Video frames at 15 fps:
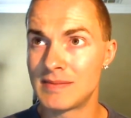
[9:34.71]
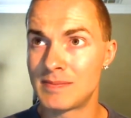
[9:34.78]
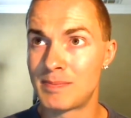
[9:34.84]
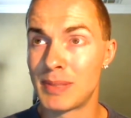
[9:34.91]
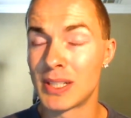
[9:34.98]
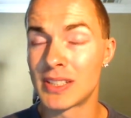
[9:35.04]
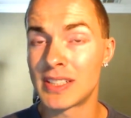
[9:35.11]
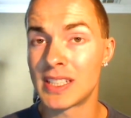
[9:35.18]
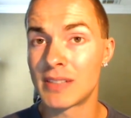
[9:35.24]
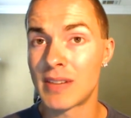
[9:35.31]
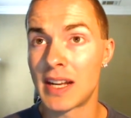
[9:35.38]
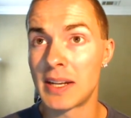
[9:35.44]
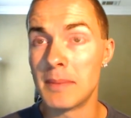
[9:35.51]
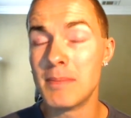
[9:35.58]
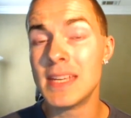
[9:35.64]
building around
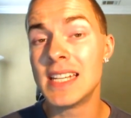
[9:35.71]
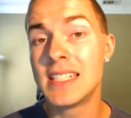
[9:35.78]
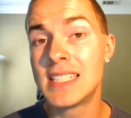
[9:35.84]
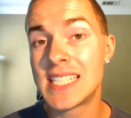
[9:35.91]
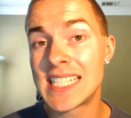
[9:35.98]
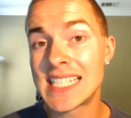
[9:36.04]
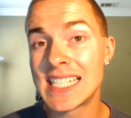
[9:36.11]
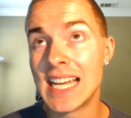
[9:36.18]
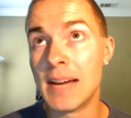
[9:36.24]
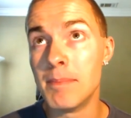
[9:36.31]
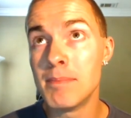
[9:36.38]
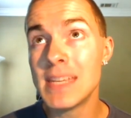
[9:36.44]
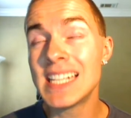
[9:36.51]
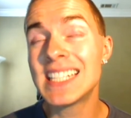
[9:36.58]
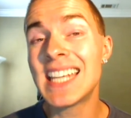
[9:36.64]
a
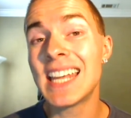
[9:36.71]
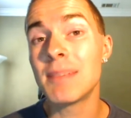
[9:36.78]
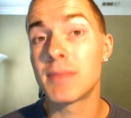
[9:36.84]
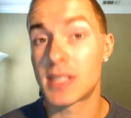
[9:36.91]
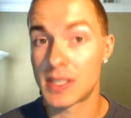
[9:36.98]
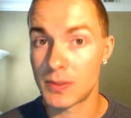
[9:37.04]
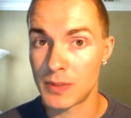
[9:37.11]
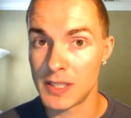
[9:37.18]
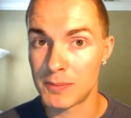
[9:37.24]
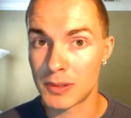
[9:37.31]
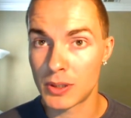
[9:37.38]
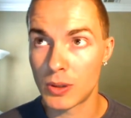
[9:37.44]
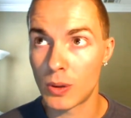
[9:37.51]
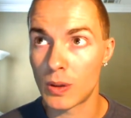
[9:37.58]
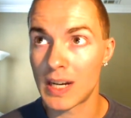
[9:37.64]
mid-game sweeper
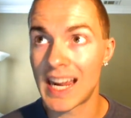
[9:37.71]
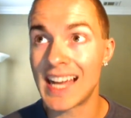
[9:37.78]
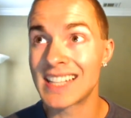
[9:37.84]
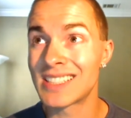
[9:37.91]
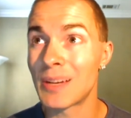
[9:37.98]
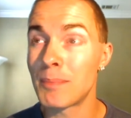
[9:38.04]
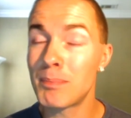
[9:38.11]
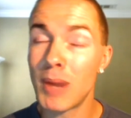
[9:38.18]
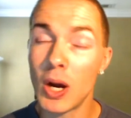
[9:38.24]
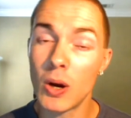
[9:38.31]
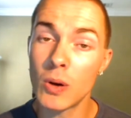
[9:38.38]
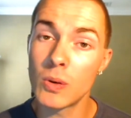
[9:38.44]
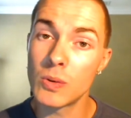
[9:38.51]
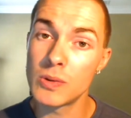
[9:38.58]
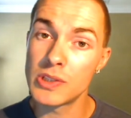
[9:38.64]
core as
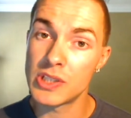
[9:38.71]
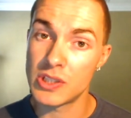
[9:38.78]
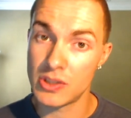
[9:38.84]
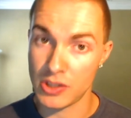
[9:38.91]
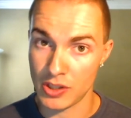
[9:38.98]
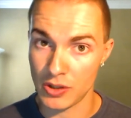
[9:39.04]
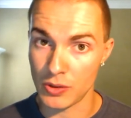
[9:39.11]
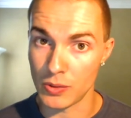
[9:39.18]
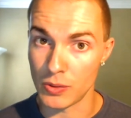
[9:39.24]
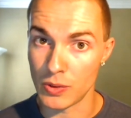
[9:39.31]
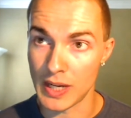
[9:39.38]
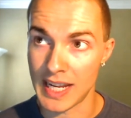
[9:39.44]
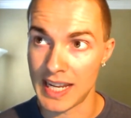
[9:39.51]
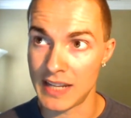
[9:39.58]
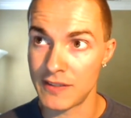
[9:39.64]
opposed to
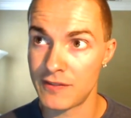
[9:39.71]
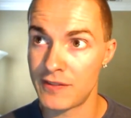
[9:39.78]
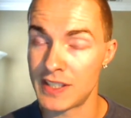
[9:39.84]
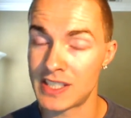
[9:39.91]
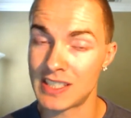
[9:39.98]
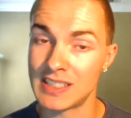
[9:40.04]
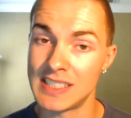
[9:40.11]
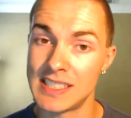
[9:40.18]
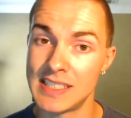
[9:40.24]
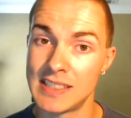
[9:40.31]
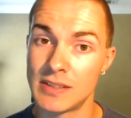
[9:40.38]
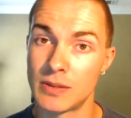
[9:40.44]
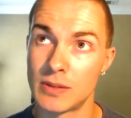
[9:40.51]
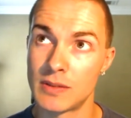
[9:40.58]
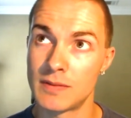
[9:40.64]
a physically
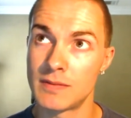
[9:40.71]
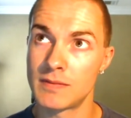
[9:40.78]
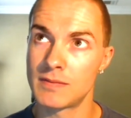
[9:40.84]
or